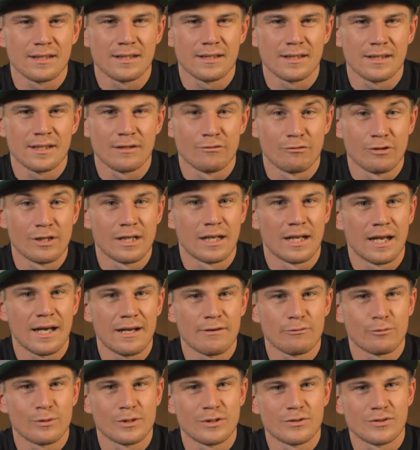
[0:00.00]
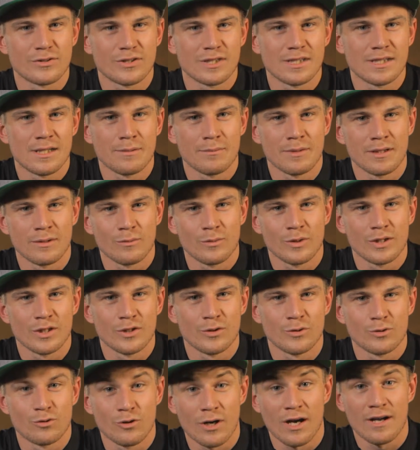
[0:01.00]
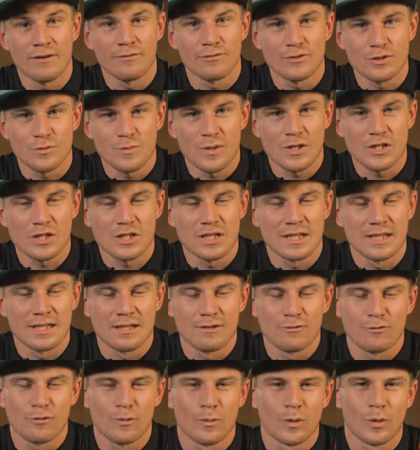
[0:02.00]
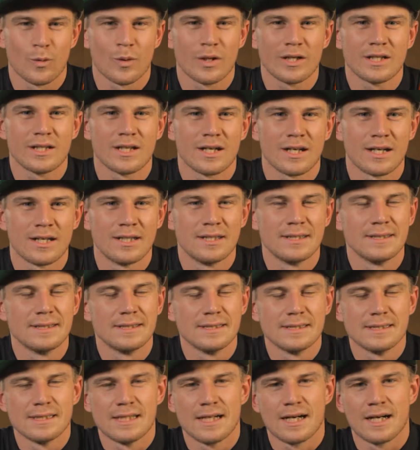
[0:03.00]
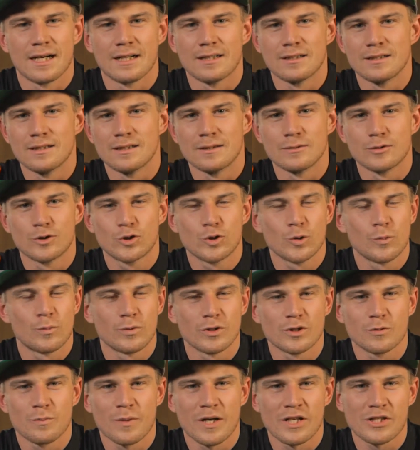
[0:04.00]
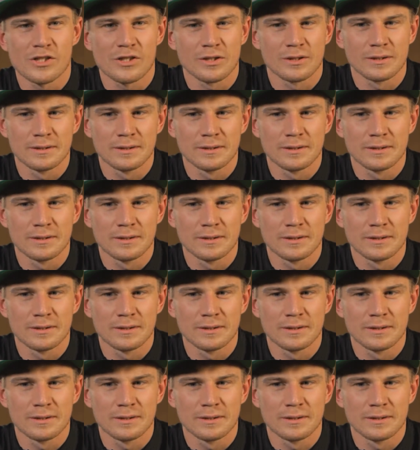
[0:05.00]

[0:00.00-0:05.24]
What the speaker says: in real life, when you see them and when you drive, especially in a Formula One car, are super special.